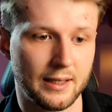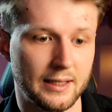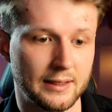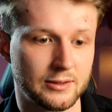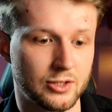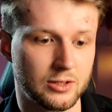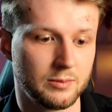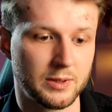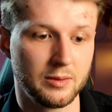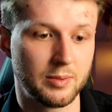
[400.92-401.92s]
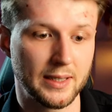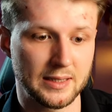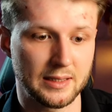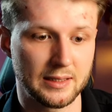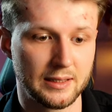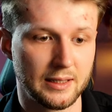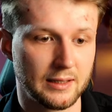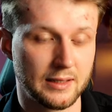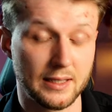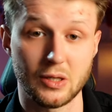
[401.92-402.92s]
And ChatGPT
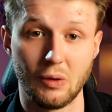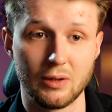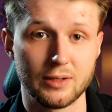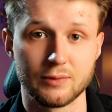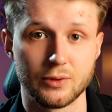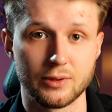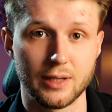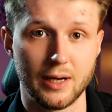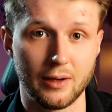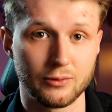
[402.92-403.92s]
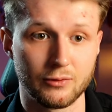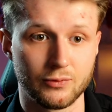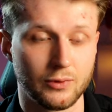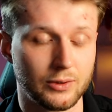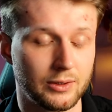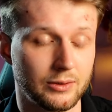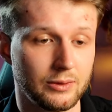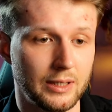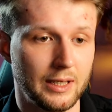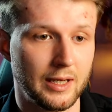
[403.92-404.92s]
basically takes all that work out for
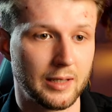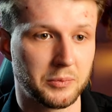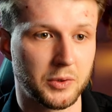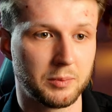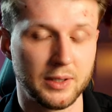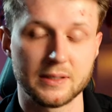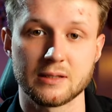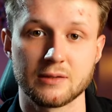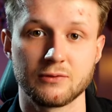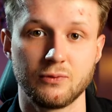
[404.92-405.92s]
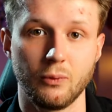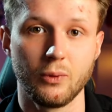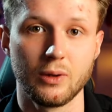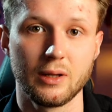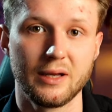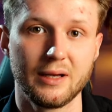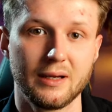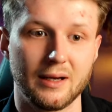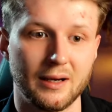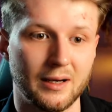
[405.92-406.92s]
you and prepares a full
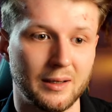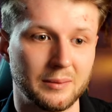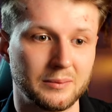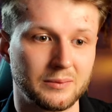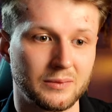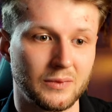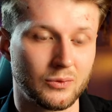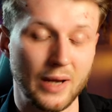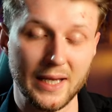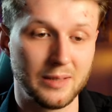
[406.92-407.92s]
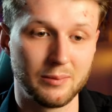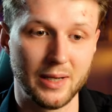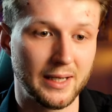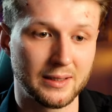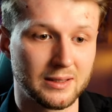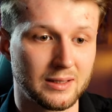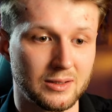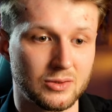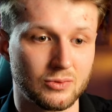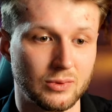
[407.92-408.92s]
ready-made
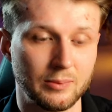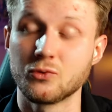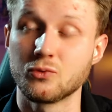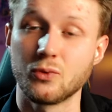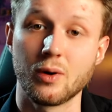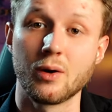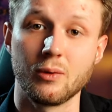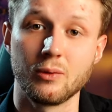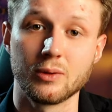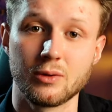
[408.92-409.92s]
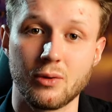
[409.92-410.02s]
script for a whole